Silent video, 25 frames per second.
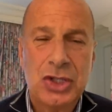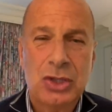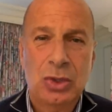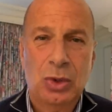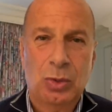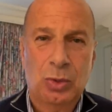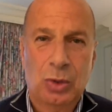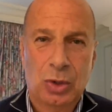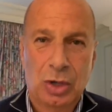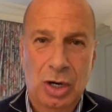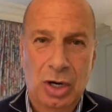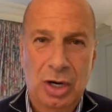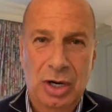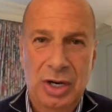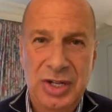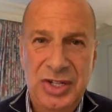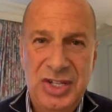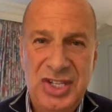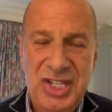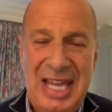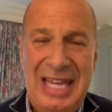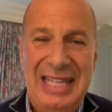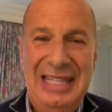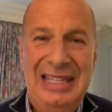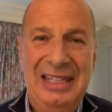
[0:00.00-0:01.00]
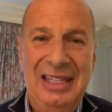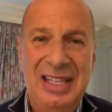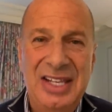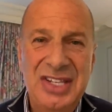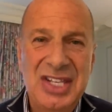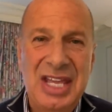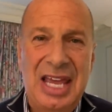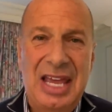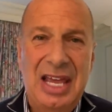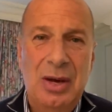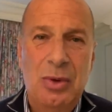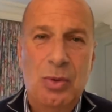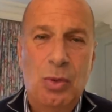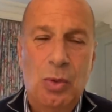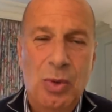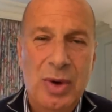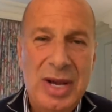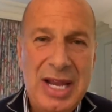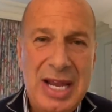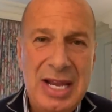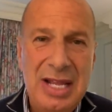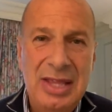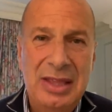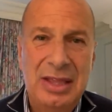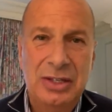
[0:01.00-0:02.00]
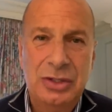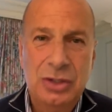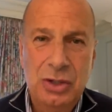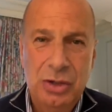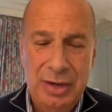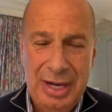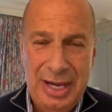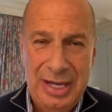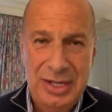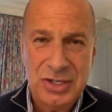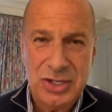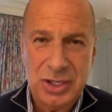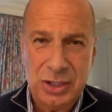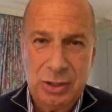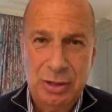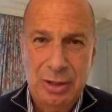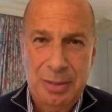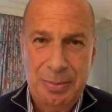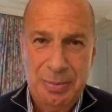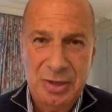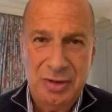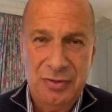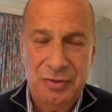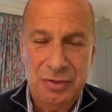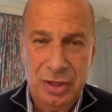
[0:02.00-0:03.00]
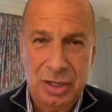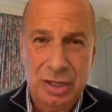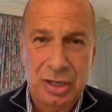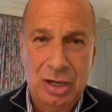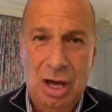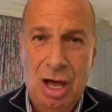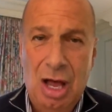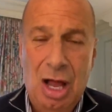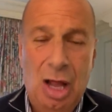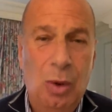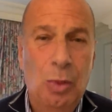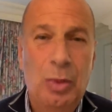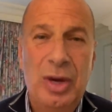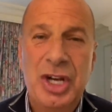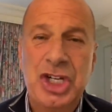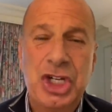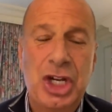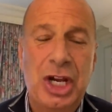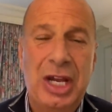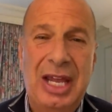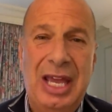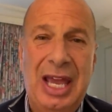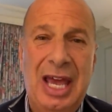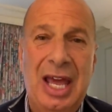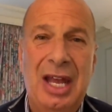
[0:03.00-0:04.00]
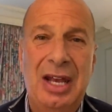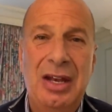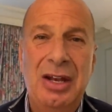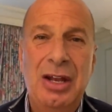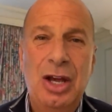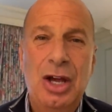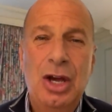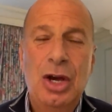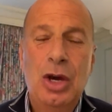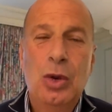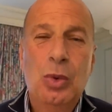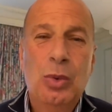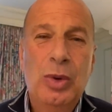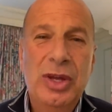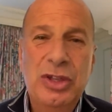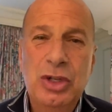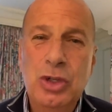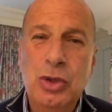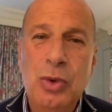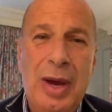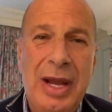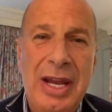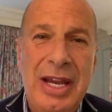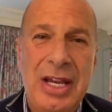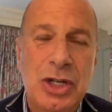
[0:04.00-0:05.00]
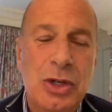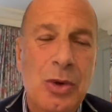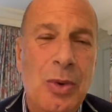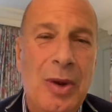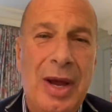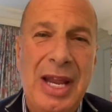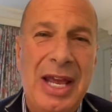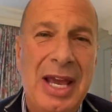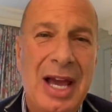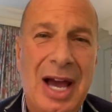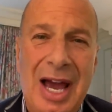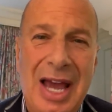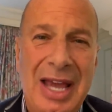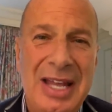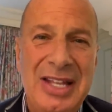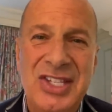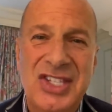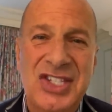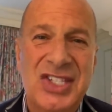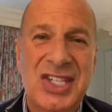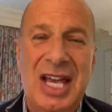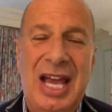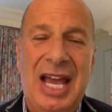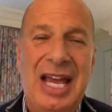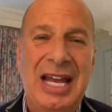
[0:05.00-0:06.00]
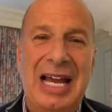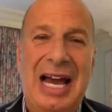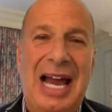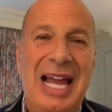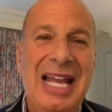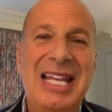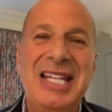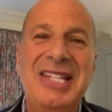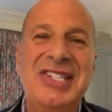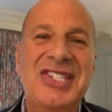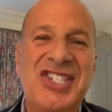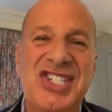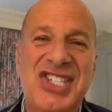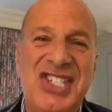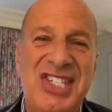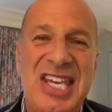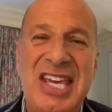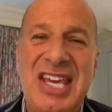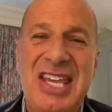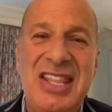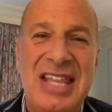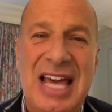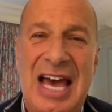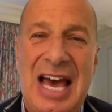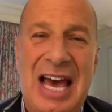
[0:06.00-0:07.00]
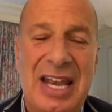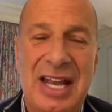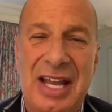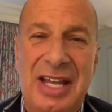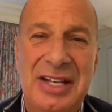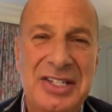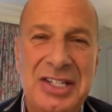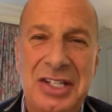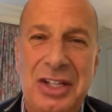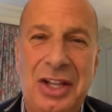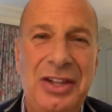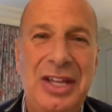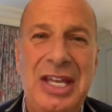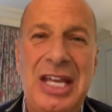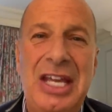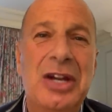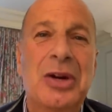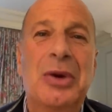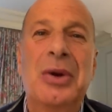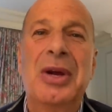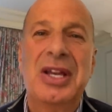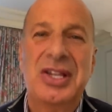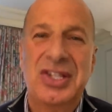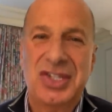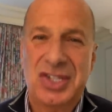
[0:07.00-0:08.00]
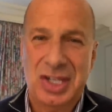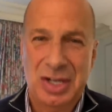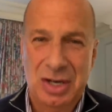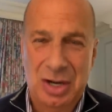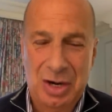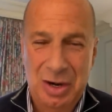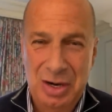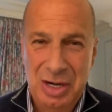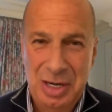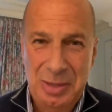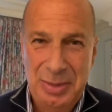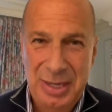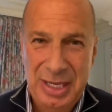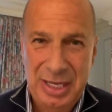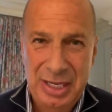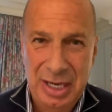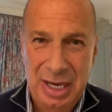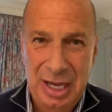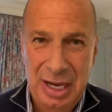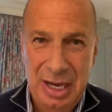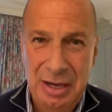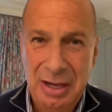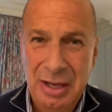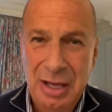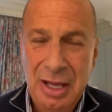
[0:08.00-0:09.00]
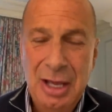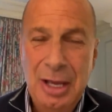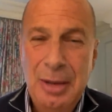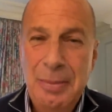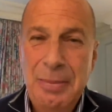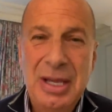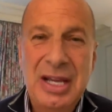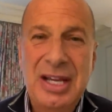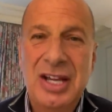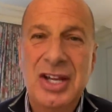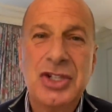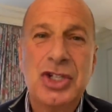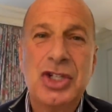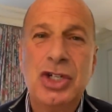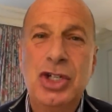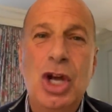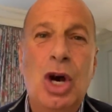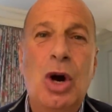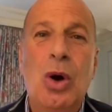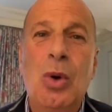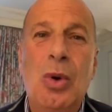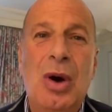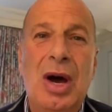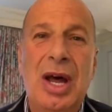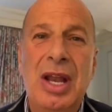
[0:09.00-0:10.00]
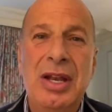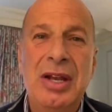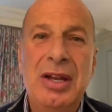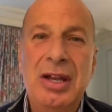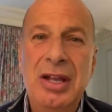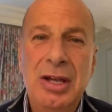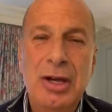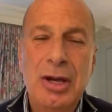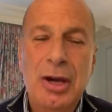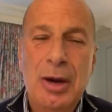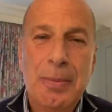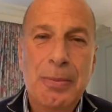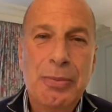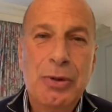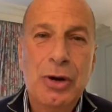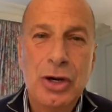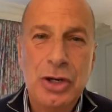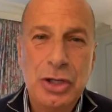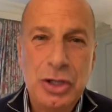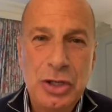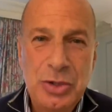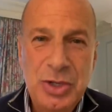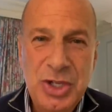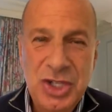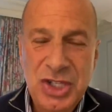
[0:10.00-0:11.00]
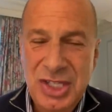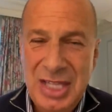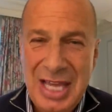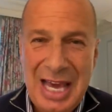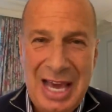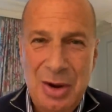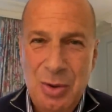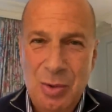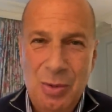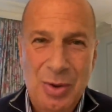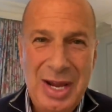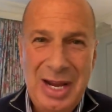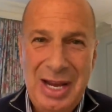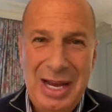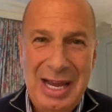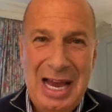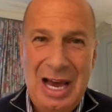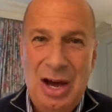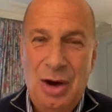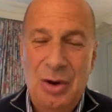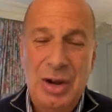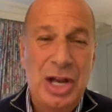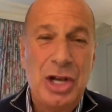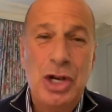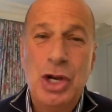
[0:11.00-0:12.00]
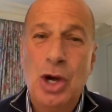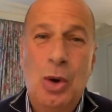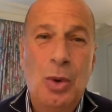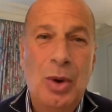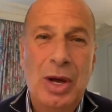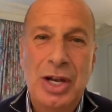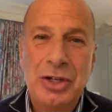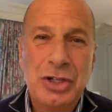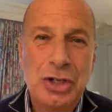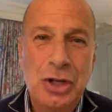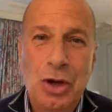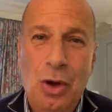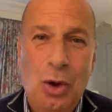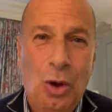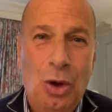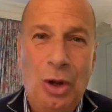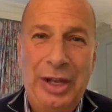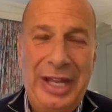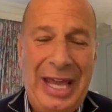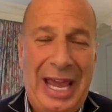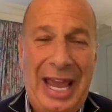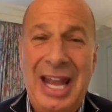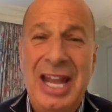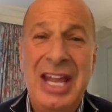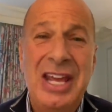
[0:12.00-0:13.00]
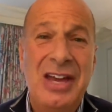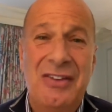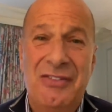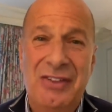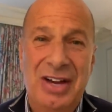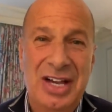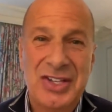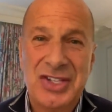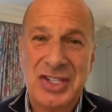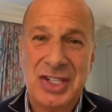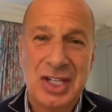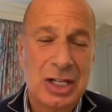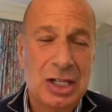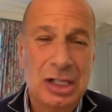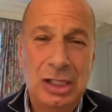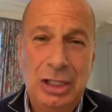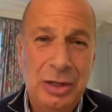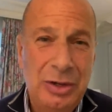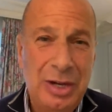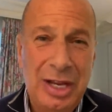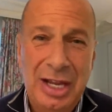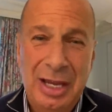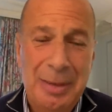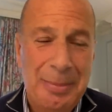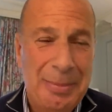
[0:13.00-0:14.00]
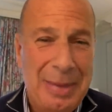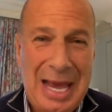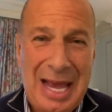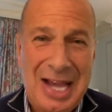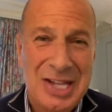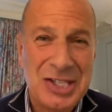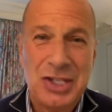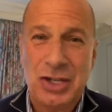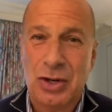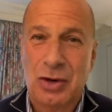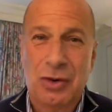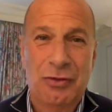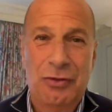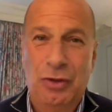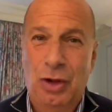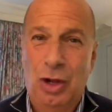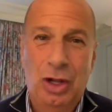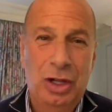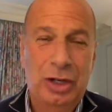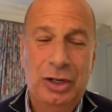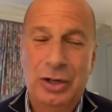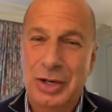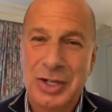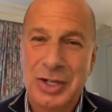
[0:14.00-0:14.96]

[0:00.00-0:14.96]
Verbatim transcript: words and listen and read the transcript of the call, which again, with 2020 hindsight, I didn't see that until the hearings had already begun because no one produced that readout and no one told any of us, including Ambassador Volker and